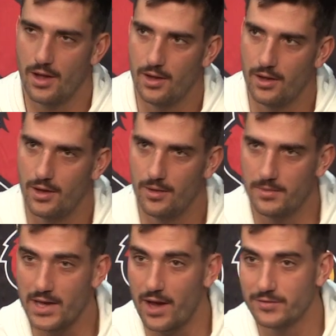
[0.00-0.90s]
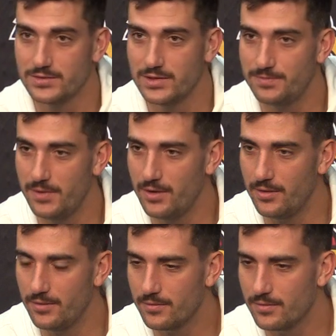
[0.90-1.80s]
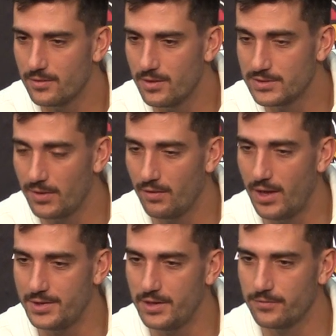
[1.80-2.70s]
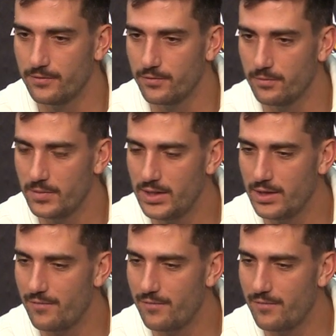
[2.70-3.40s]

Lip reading: Yeah, obviously it's been a lot different for me.